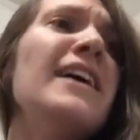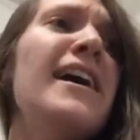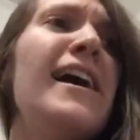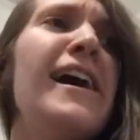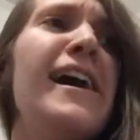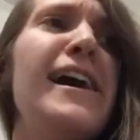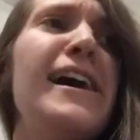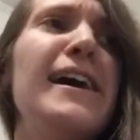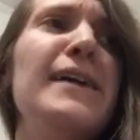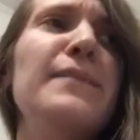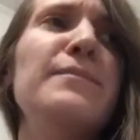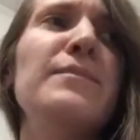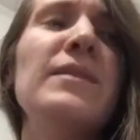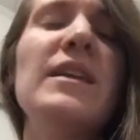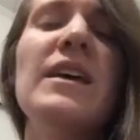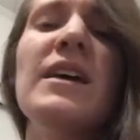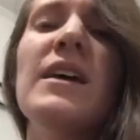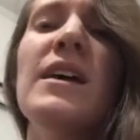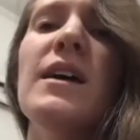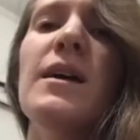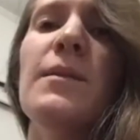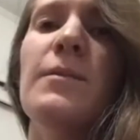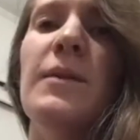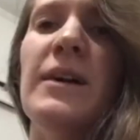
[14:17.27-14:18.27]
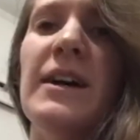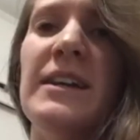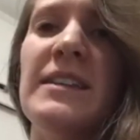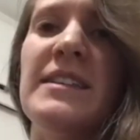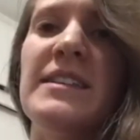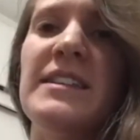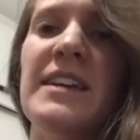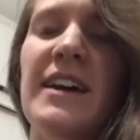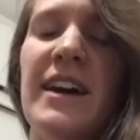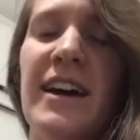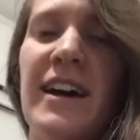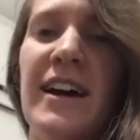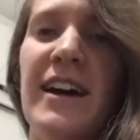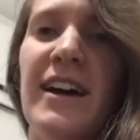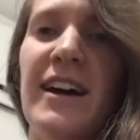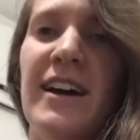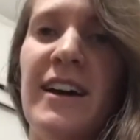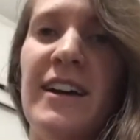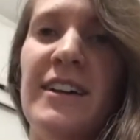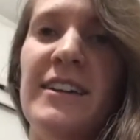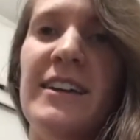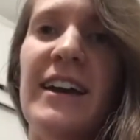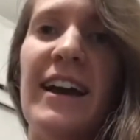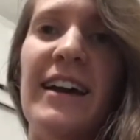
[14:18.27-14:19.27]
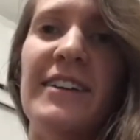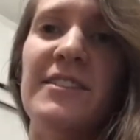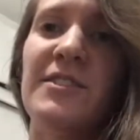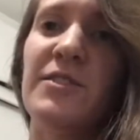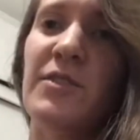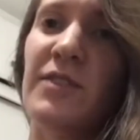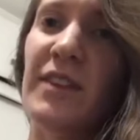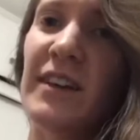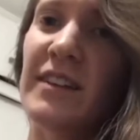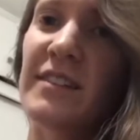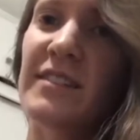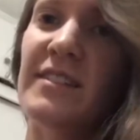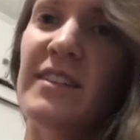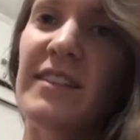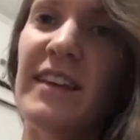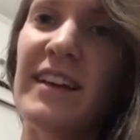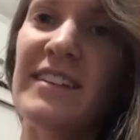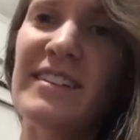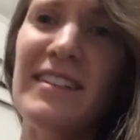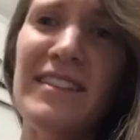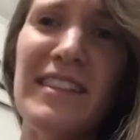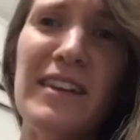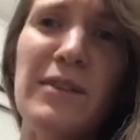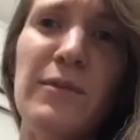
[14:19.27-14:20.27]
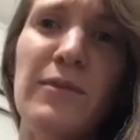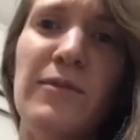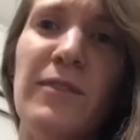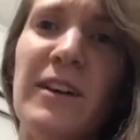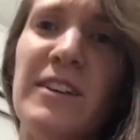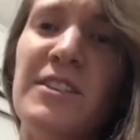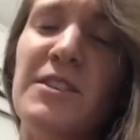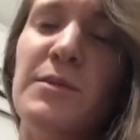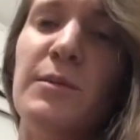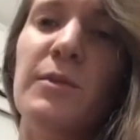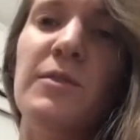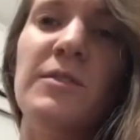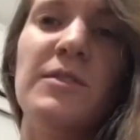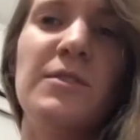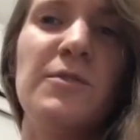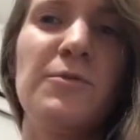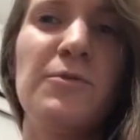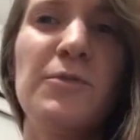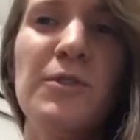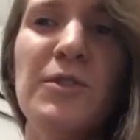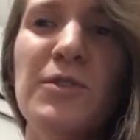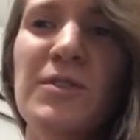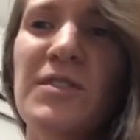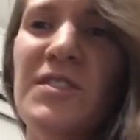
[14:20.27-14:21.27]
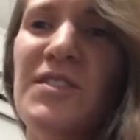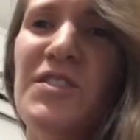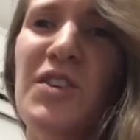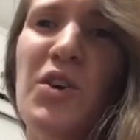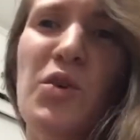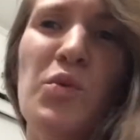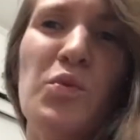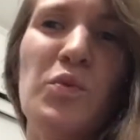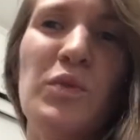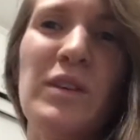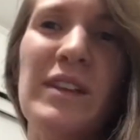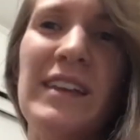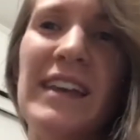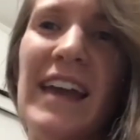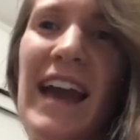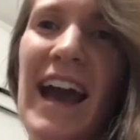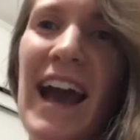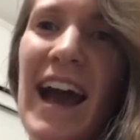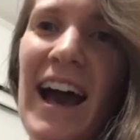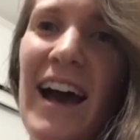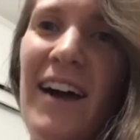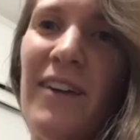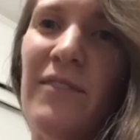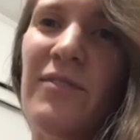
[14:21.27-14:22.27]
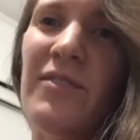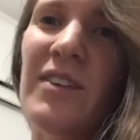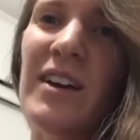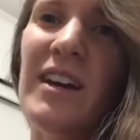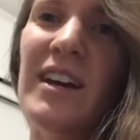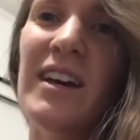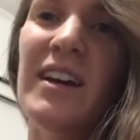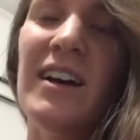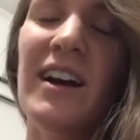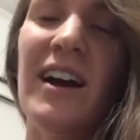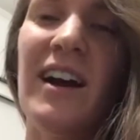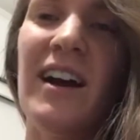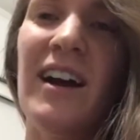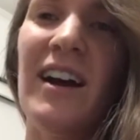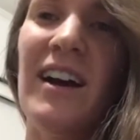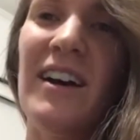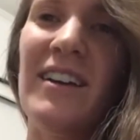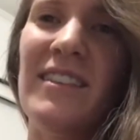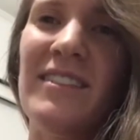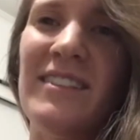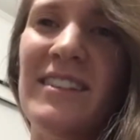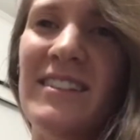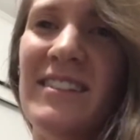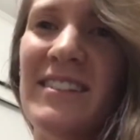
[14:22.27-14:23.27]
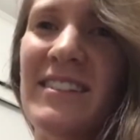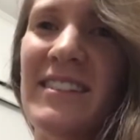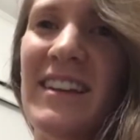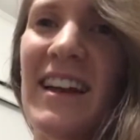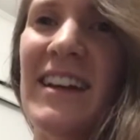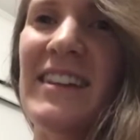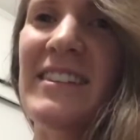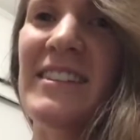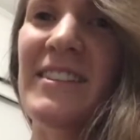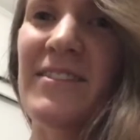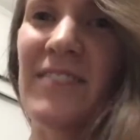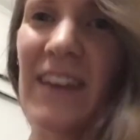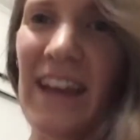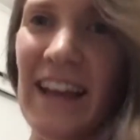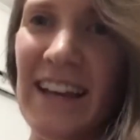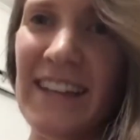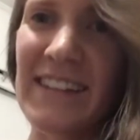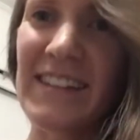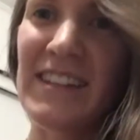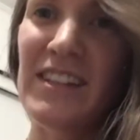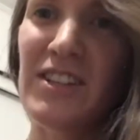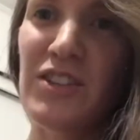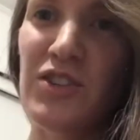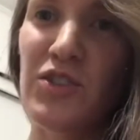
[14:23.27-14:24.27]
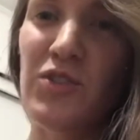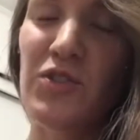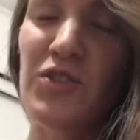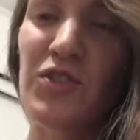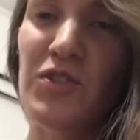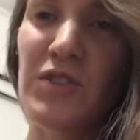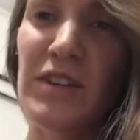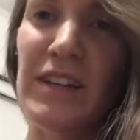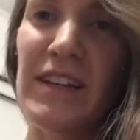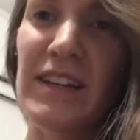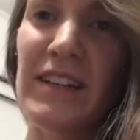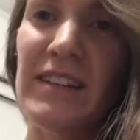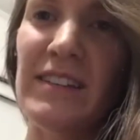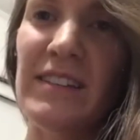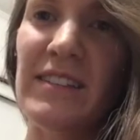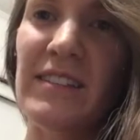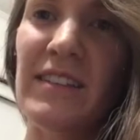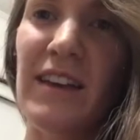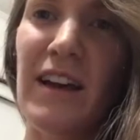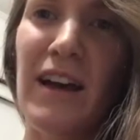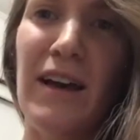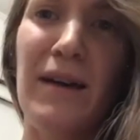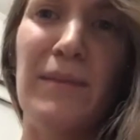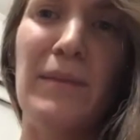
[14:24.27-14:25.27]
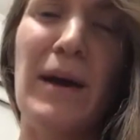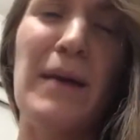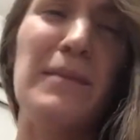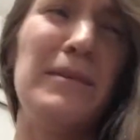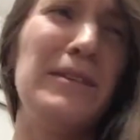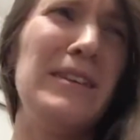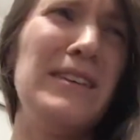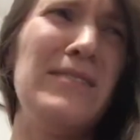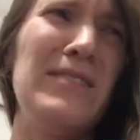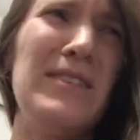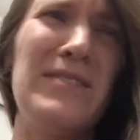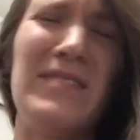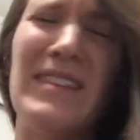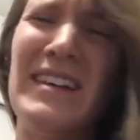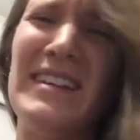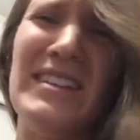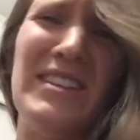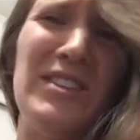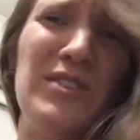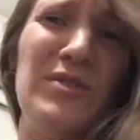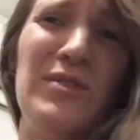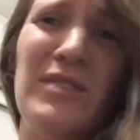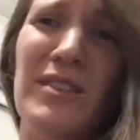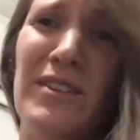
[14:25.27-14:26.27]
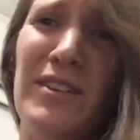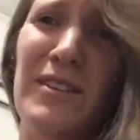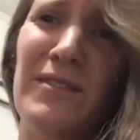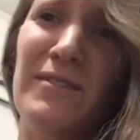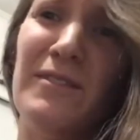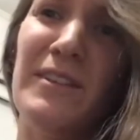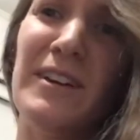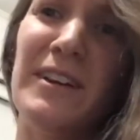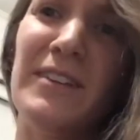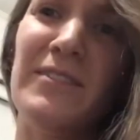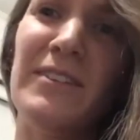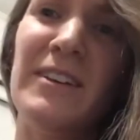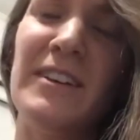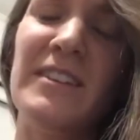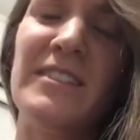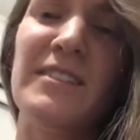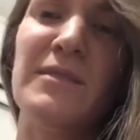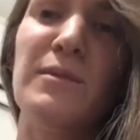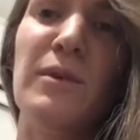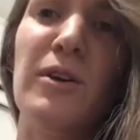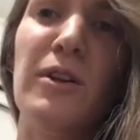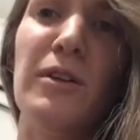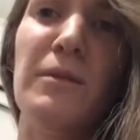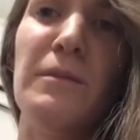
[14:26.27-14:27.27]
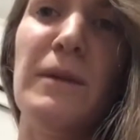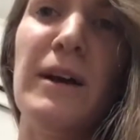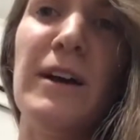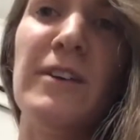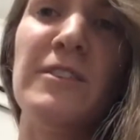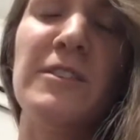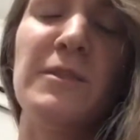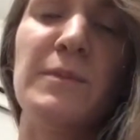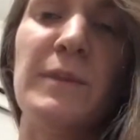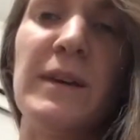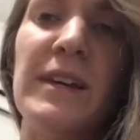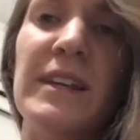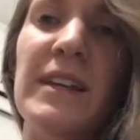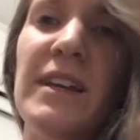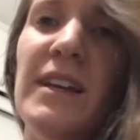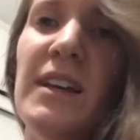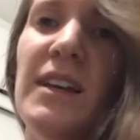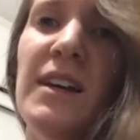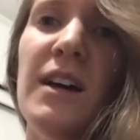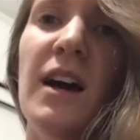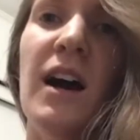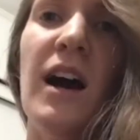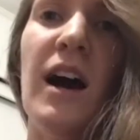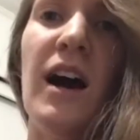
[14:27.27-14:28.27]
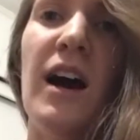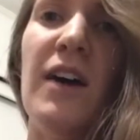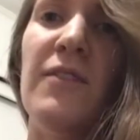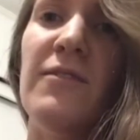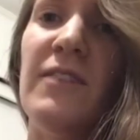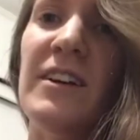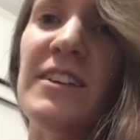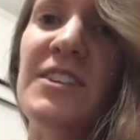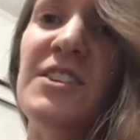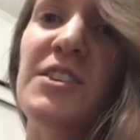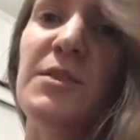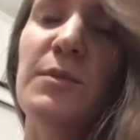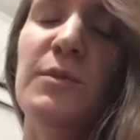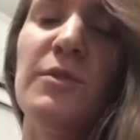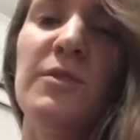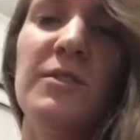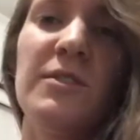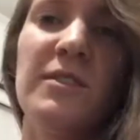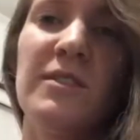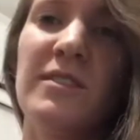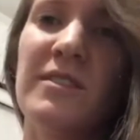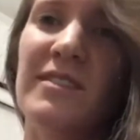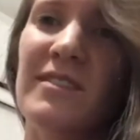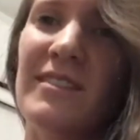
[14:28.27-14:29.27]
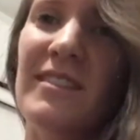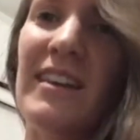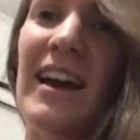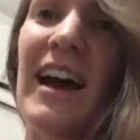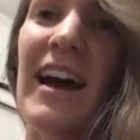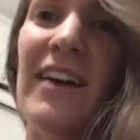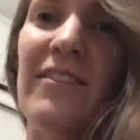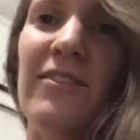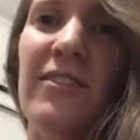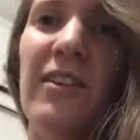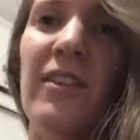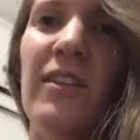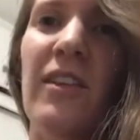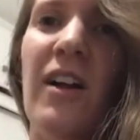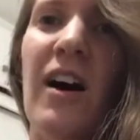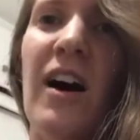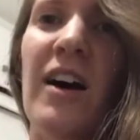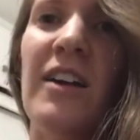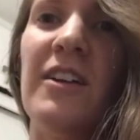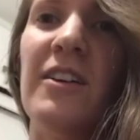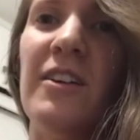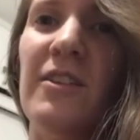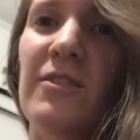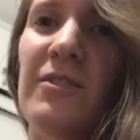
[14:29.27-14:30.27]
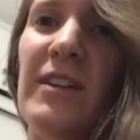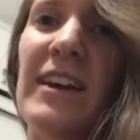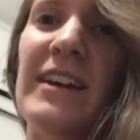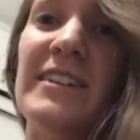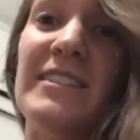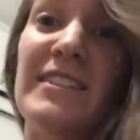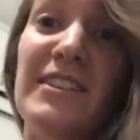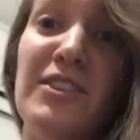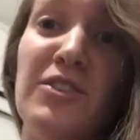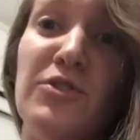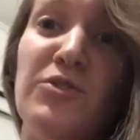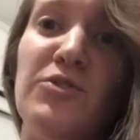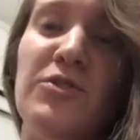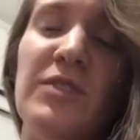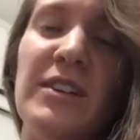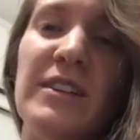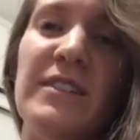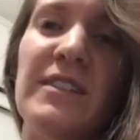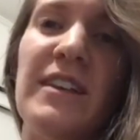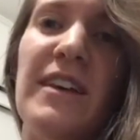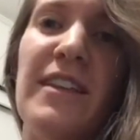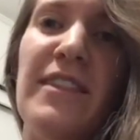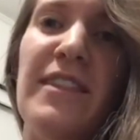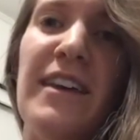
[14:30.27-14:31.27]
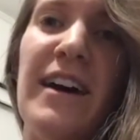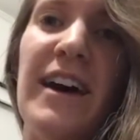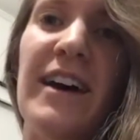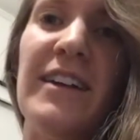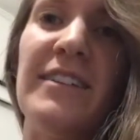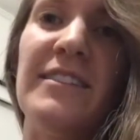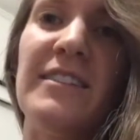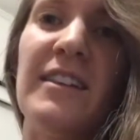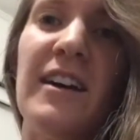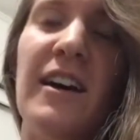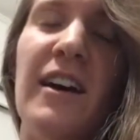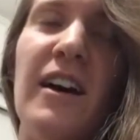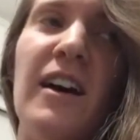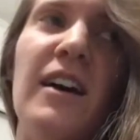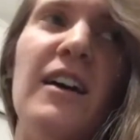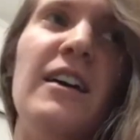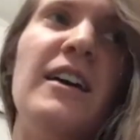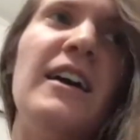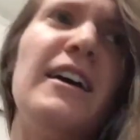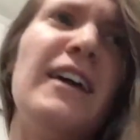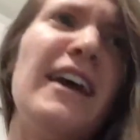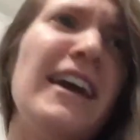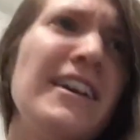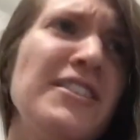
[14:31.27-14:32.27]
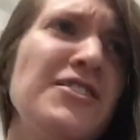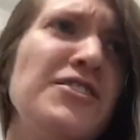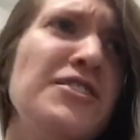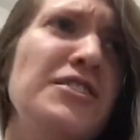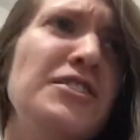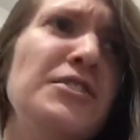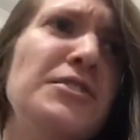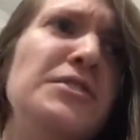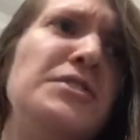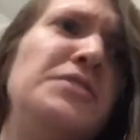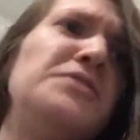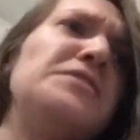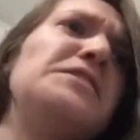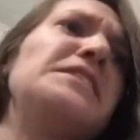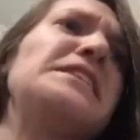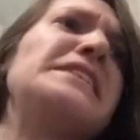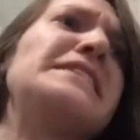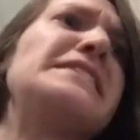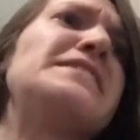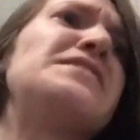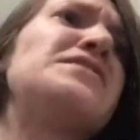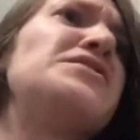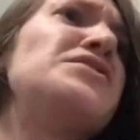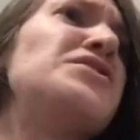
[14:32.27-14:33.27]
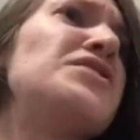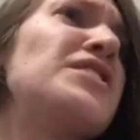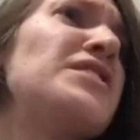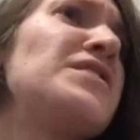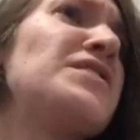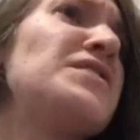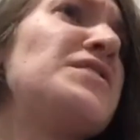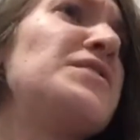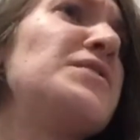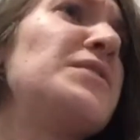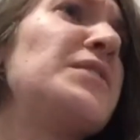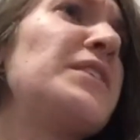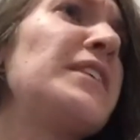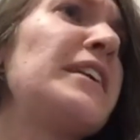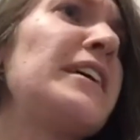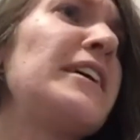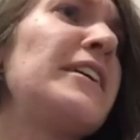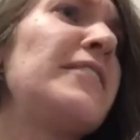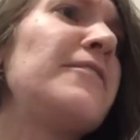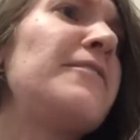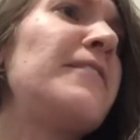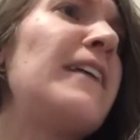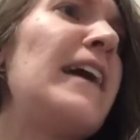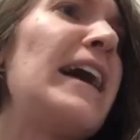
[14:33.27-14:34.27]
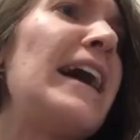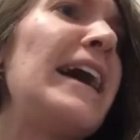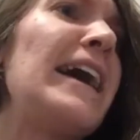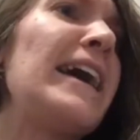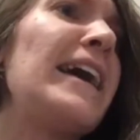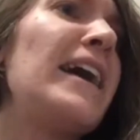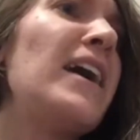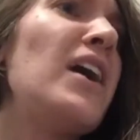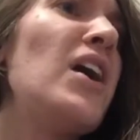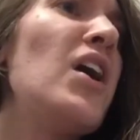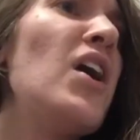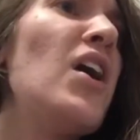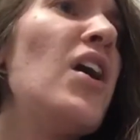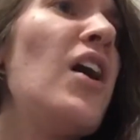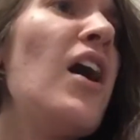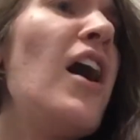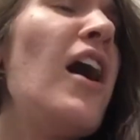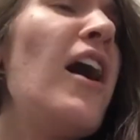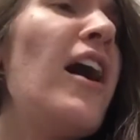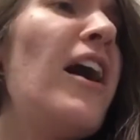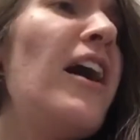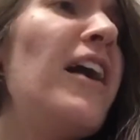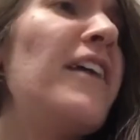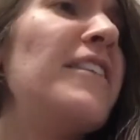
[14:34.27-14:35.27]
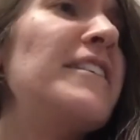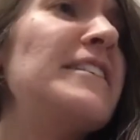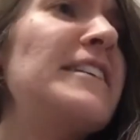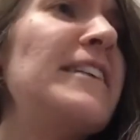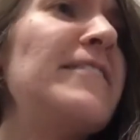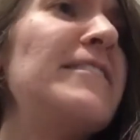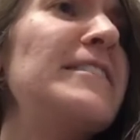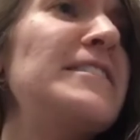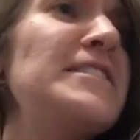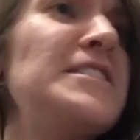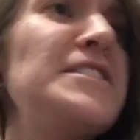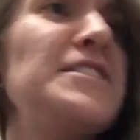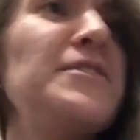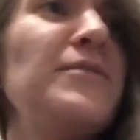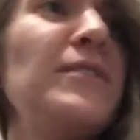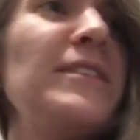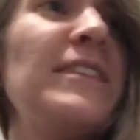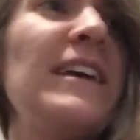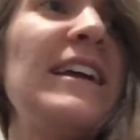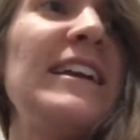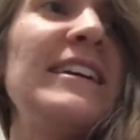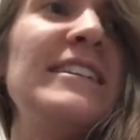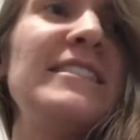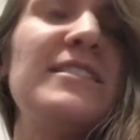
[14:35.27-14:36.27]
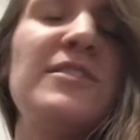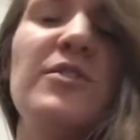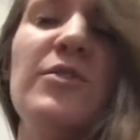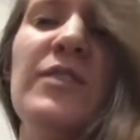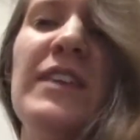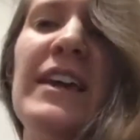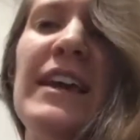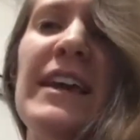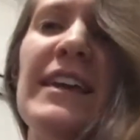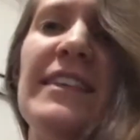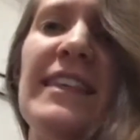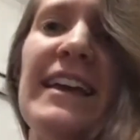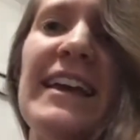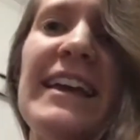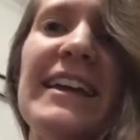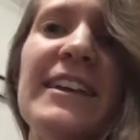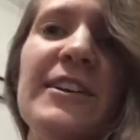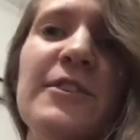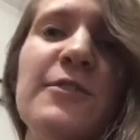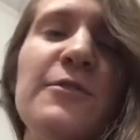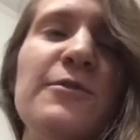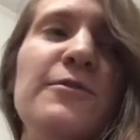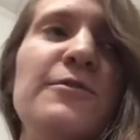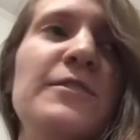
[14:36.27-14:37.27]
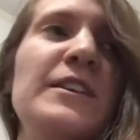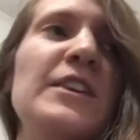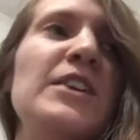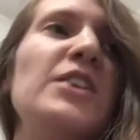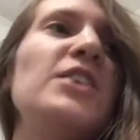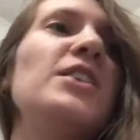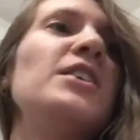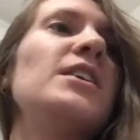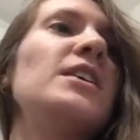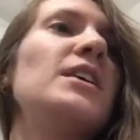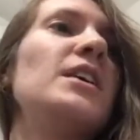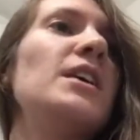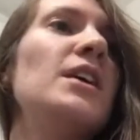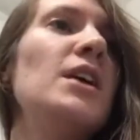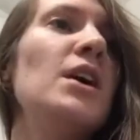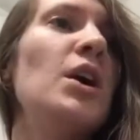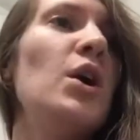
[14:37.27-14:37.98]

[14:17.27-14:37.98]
Um, but uh, yeah, so that's that's the thing with vegetables. Fruits don't really have uh, these kinds of anti-nutrients. Um, I believe if they do, they're very, very small amounts. But uh, vegetables have a lot of anti-nutrients, and that uh, anti-nutrients, just to clarify uh, the definition of what that is, so they, they interfere